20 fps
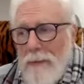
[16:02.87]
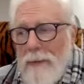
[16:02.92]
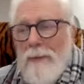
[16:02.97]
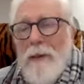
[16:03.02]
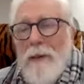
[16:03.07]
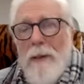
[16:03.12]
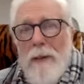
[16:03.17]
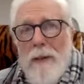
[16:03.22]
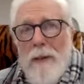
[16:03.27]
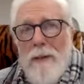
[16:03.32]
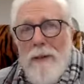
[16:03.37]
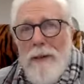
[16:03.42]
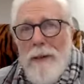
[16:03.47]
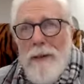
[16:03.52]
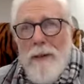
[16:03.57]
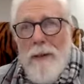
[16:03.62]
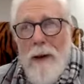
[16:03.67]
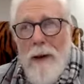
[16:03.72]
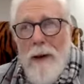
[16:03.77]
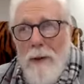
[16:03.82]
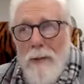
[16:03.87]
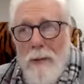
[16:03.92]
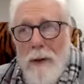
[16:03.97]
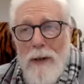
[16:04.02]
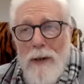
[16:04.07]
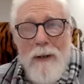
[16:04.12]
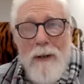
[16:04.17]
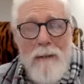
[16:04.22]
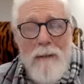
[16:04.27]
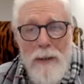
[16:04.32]
They're all
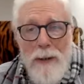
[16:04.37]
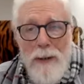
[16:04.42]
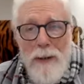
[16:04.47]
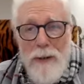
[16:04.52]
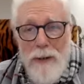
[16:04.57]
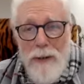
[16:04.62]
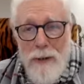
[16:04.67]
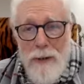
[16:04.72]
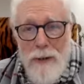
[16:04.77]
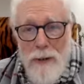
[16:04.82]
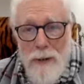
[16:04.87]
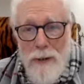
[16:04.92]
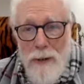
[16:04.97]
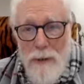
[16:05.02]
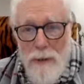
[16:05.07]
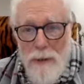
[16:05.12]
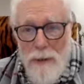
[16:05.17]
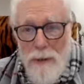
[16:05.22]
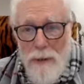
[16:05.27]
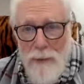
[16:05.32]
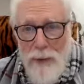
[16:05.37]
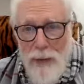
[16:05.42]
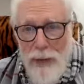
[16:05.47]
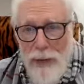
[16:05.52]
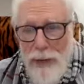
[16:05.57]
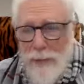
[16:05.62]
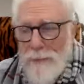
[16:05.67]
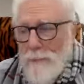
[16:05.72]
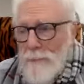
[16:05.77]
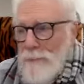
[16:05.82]
wonderful in their own
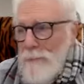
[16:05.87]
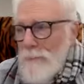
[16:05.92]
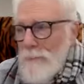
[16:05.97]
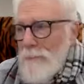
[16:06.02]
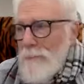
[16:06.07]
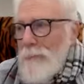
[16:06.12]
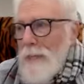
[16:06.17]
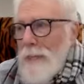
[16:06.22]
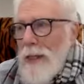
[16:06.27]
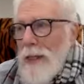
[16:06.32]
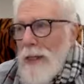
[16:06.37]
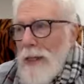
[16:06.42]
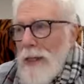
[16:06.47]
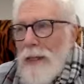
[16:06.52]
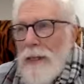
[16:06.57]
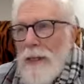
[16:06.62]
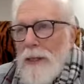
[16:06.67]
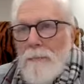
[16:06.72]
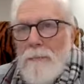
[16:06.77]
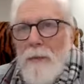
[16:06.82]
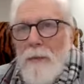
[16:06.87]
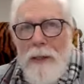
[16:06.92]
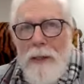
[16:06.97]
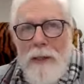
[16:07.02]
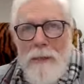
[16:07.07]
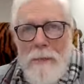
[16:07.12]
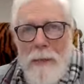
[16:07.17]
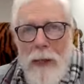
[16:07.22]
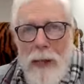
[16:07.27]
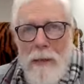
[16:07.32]
way. The point
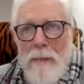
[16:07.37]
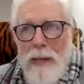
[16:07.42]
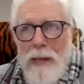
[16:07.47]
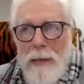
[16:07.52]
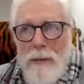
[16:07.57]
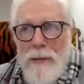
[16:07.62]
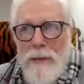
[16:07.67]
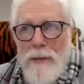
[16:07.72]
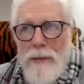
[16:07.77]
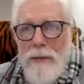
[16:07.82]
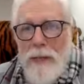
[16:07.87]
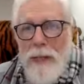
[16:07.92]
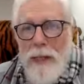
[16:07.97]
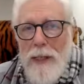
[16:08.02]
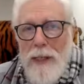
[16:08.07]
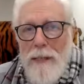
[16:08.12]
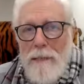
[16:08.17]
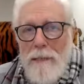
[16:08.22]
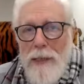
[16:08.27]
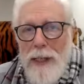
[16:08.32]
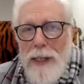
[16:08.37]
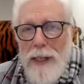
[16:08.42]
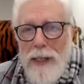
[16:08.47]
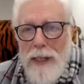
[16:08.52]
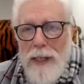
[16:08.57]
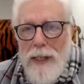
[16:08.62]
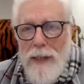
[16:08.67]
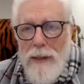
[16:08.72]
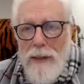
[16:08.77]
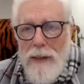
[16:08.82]
the rabbi was trying to make
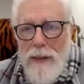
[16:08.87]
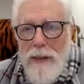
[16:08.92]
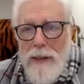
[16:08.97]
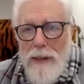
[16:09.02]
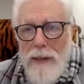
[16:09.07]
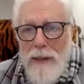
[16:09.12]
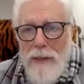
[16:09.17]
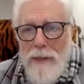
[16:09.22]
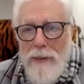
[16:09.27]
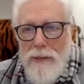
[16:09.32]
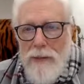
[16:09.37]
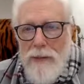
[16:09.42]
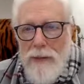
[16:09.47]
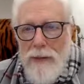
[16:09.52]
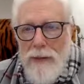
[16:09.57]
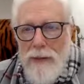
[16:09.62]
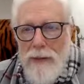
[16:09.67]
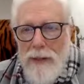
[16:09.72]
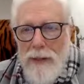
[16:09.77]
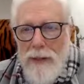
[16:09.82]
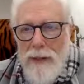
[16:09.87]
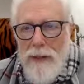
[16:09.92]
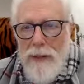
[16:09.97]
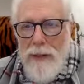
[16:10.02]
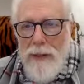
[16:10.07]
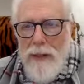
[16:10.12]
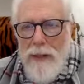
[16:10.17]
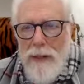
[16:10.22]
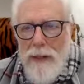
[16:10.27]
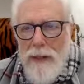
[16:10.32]
here is that
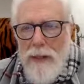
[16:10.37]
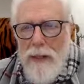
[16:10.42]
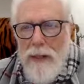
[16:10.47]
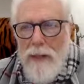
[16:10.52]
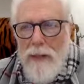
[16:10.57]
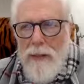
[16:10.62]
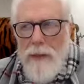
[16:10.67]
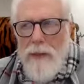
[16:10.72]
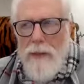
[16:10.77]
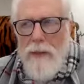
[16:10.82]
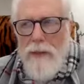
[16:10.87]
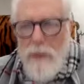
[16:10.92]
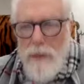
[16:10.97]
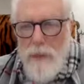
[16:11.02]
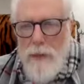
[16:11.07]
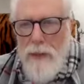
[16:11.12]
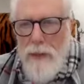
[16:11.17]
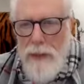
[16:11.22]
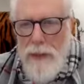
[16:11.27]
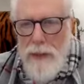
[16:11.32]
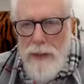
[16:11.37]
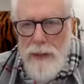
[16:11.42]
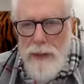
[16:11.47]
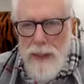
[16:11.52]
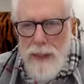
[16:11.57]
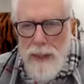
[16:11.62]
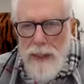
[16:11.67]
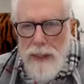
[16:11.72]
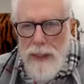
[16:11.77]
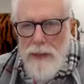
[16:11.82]
the true
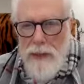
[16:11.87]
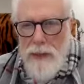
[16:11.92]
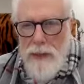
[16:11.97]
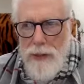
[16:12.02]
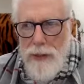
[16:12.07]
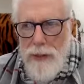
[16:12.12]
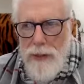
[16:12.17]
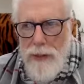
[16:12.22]
initiation,